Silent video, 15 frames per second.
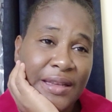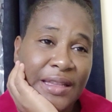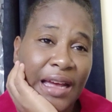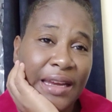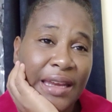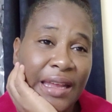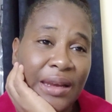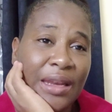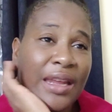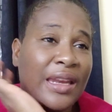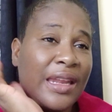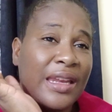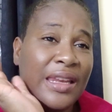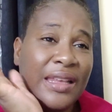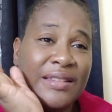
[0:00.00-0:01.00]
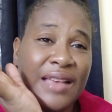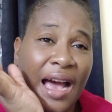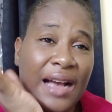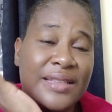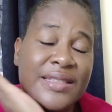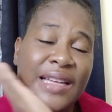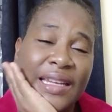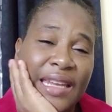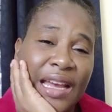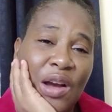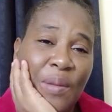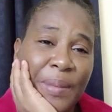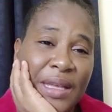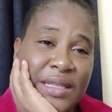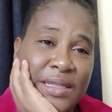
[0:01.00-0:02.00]
that these acts that they
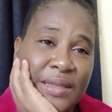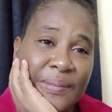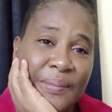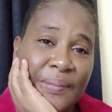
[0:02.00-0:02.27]
commit.